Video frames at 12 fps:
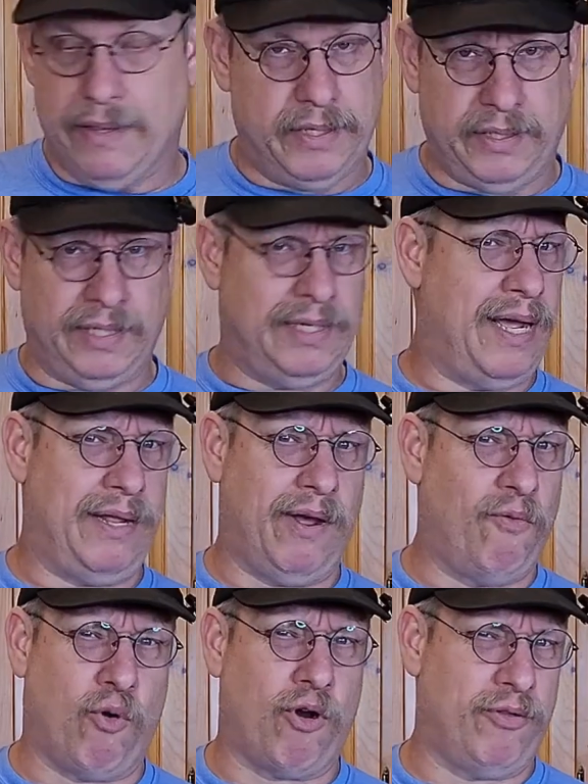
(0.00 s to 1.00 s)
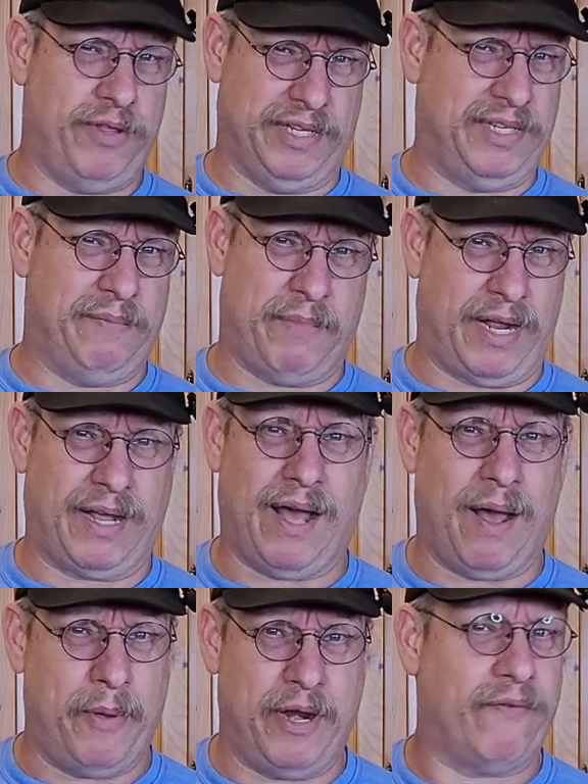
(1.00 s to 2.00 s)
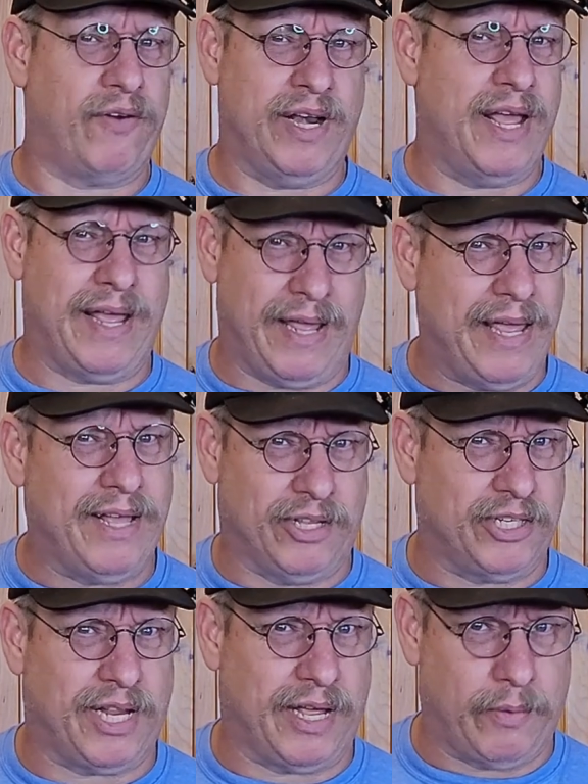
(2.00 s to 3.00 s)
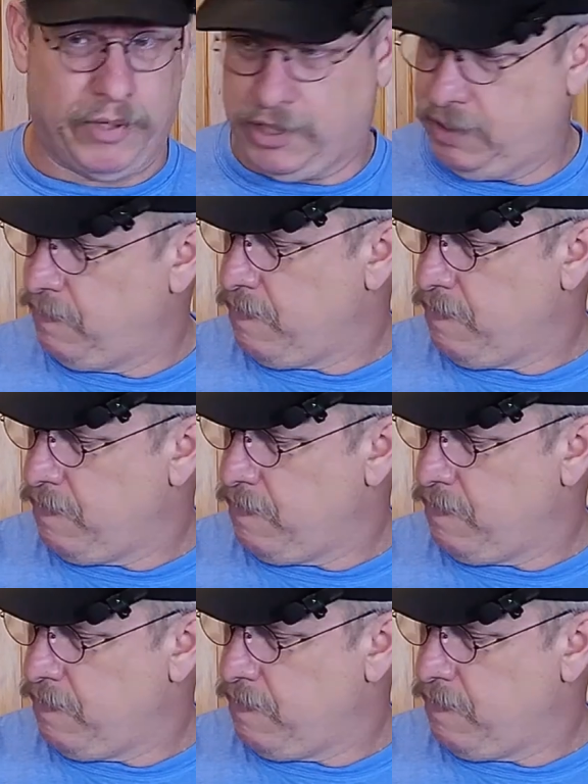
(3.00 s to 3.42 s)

This is not a word that's in my common everyday English language.